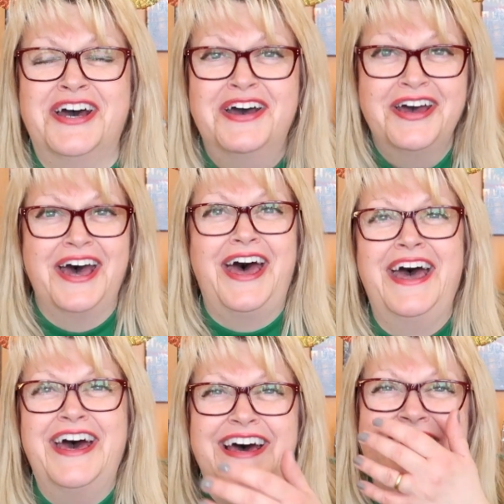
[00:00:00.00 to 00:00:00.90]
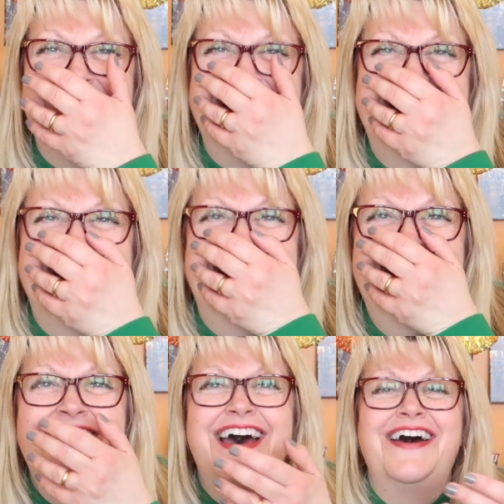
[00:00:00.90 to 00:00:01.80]

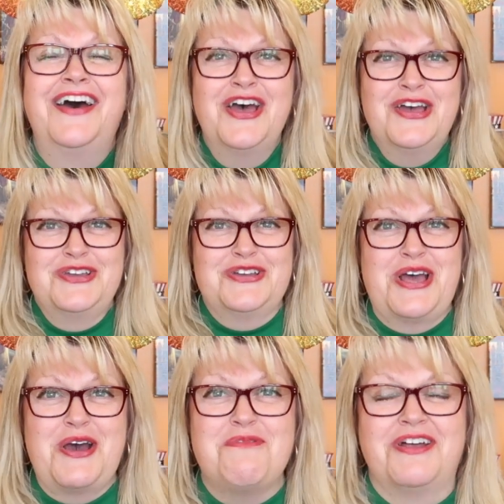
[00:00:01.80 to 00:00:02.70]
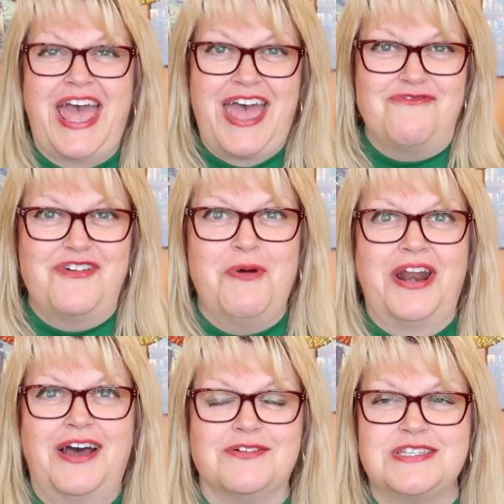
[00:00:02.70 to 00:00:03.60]
You know what? Everyone
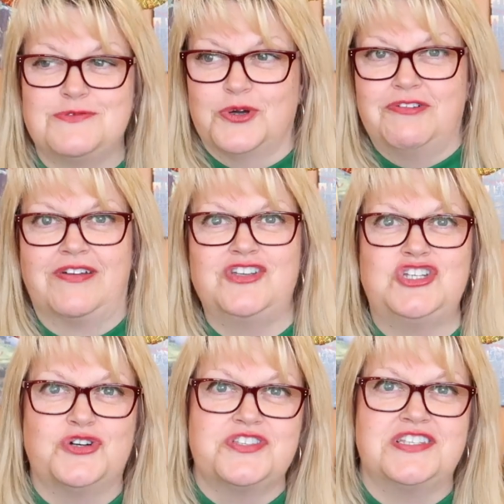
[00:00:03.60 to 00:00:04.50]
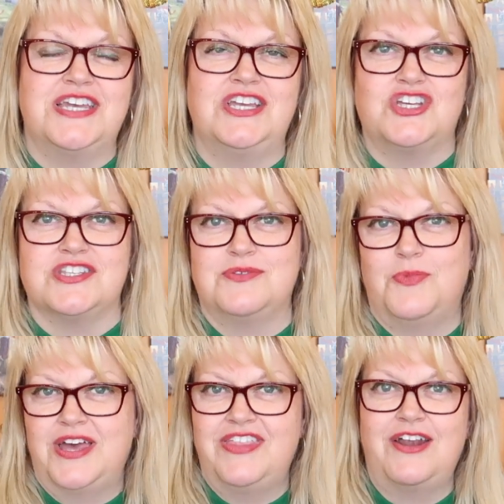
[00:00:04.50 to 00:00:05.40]
else is walking around in shorts and t-shirts, and
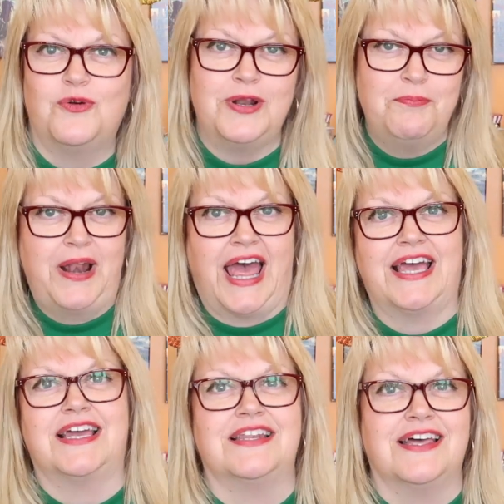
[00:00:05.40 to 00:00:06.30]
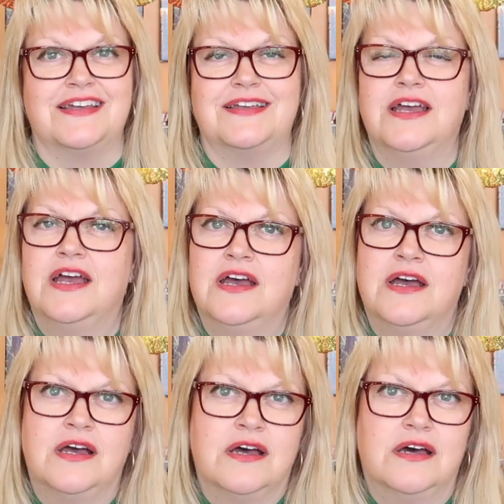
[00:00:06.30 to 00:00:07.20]
we're there all in black, and like,
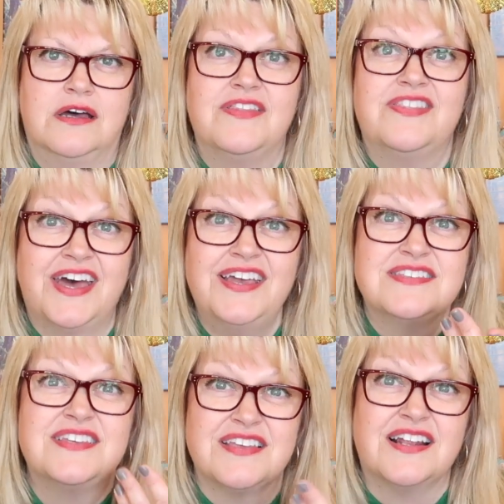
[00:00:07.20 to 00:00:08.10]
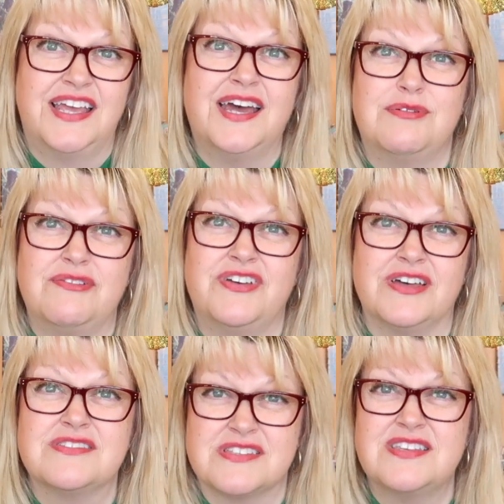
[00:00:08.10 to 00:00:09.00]
that is exactly how we
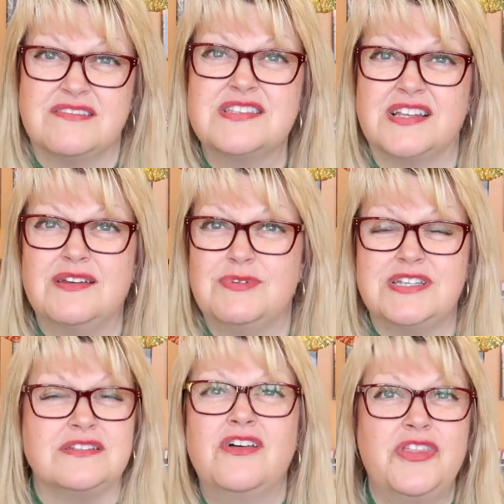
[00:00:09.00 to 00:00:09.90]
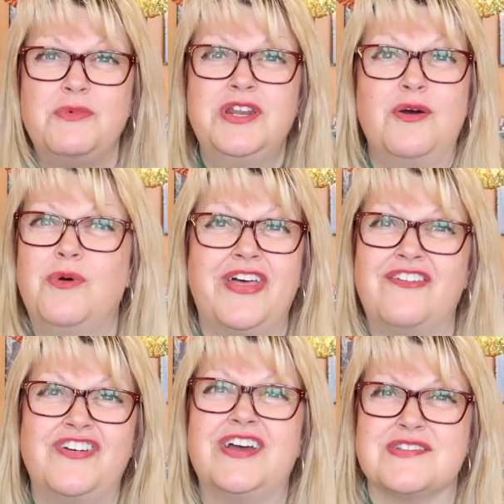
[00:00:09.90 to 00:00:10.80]
felt, seriously. We did. Not that we know what
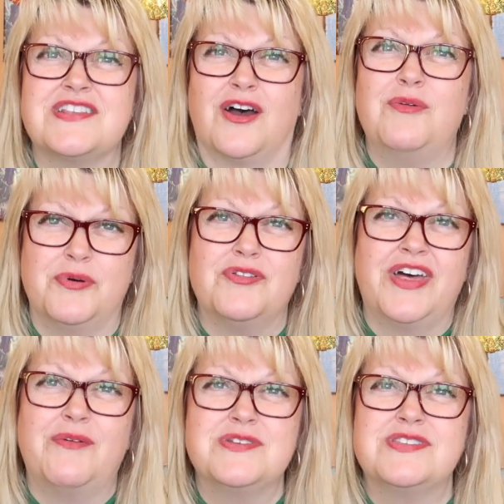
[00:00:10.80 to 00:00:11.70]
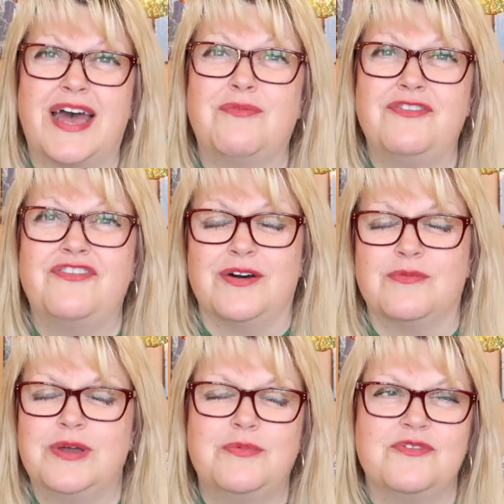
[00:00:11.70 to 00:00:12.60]
that feels like, but that was how we
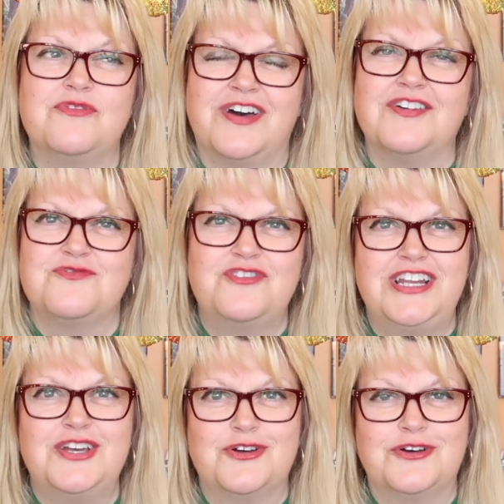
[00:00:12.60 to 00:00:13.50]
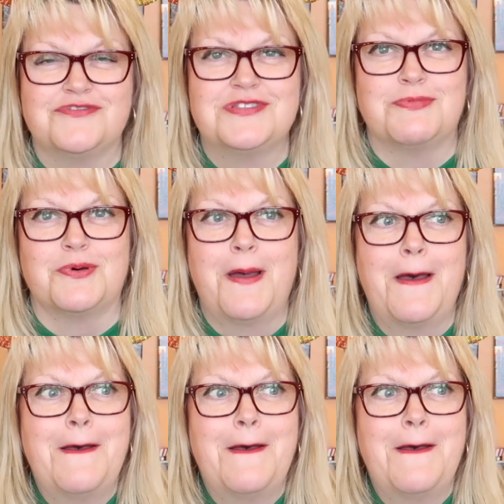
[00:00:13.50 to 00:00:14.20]
felt. We felt really uncomfortable.